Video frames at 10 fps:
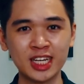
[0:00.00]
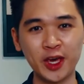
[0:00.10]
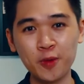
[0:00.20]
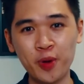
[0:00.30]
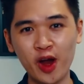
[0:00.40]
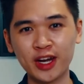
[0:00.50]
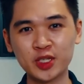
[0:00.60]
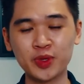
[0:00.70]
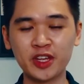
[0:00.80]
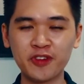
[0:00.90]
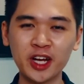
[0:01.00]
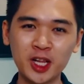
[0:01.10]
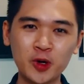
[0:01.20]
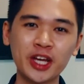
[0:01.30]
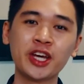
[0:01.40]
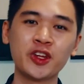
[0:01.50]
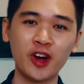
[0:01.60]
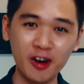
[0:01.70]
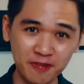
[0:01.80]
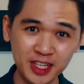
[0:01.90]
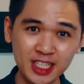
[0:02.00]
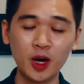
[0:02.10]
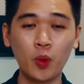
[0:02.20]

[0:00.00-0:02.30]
can you pair this with different clothing in your outfit?